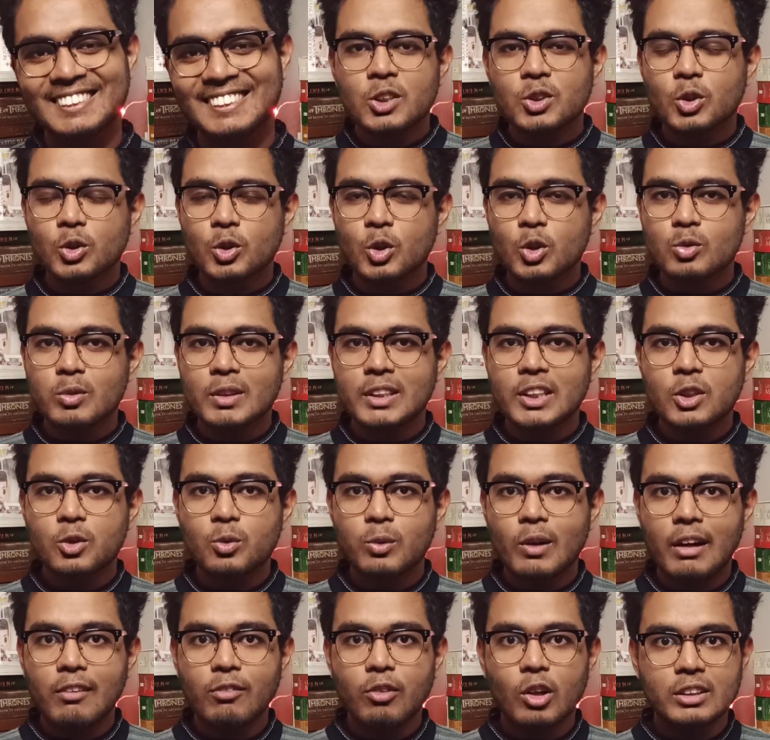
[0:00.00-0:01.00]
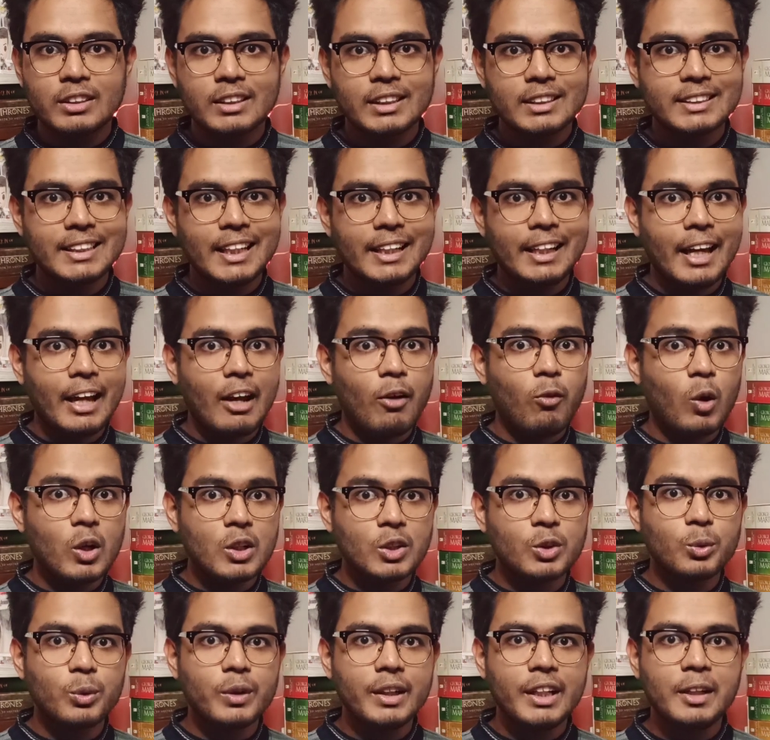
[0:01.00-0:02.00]
So those were the 12 authors that I
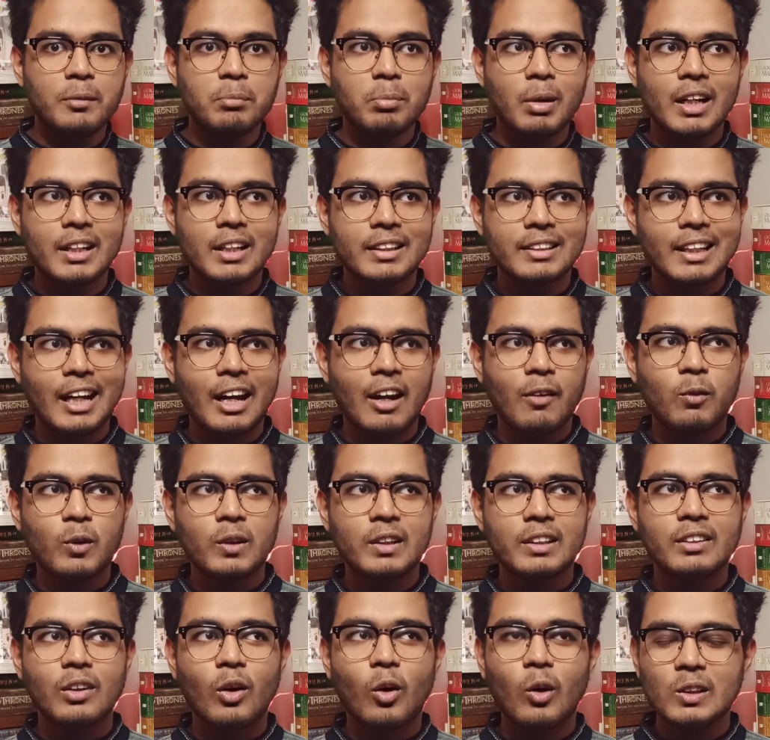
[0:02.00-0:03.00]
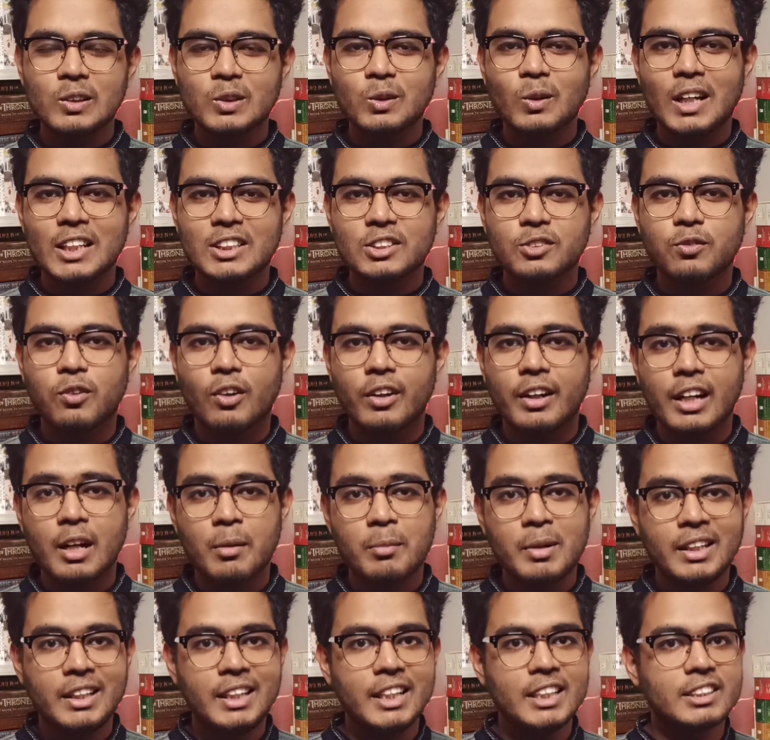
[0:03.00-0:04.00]
want to read, but I would also ask for
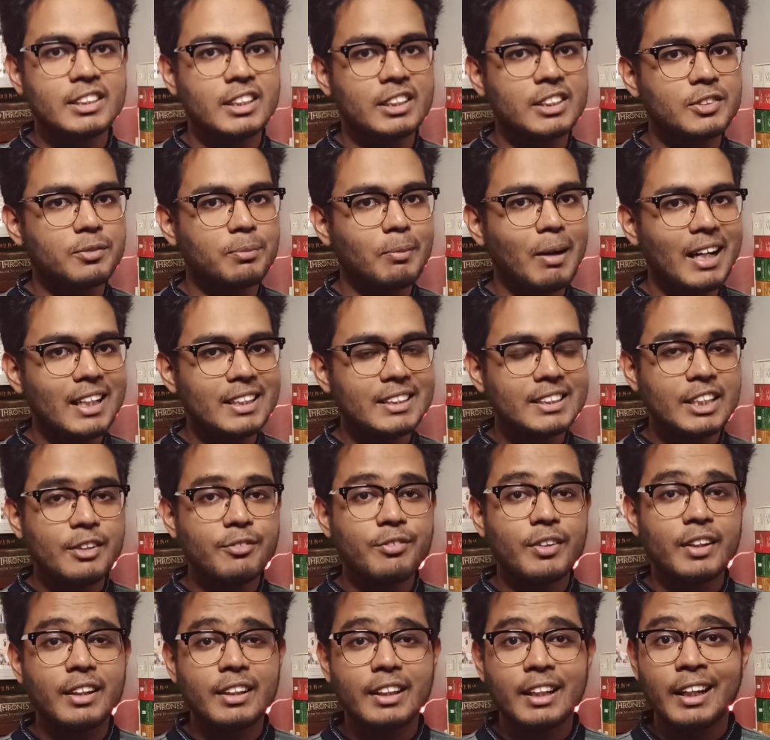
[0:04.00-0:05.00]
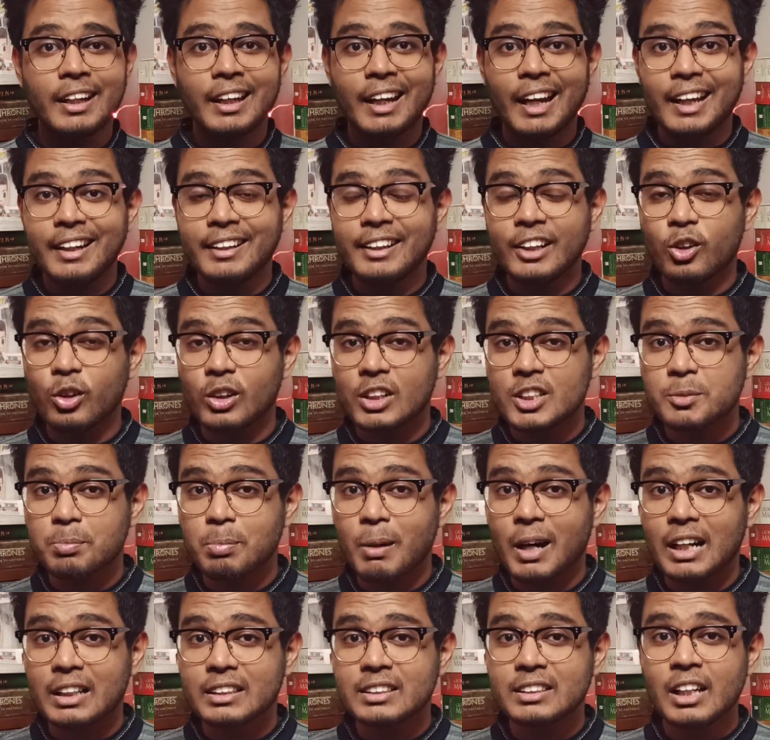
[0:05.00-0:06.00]
recommendations by Stephen King and Nicholas
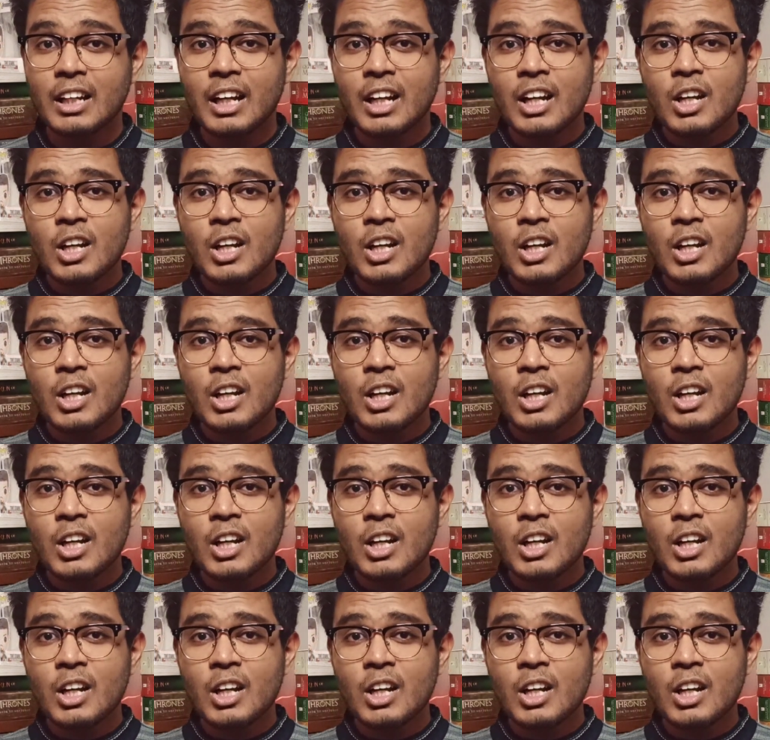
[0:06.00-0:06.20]
Sparks.